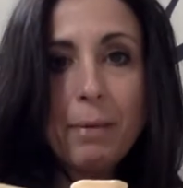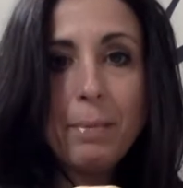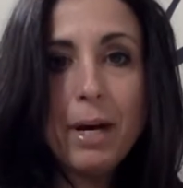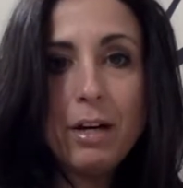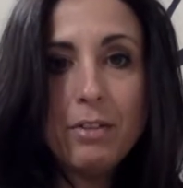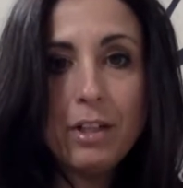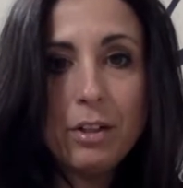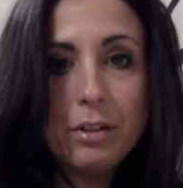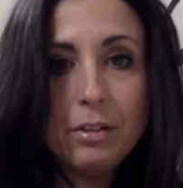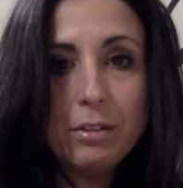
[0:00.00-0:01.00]
pelvic
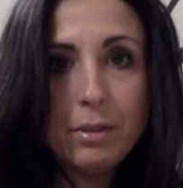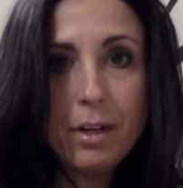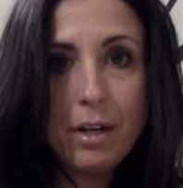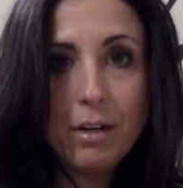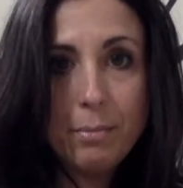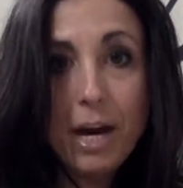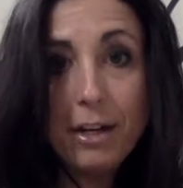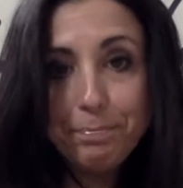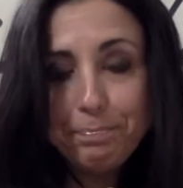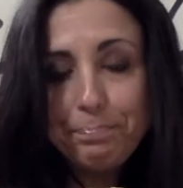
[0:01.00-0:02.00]
model.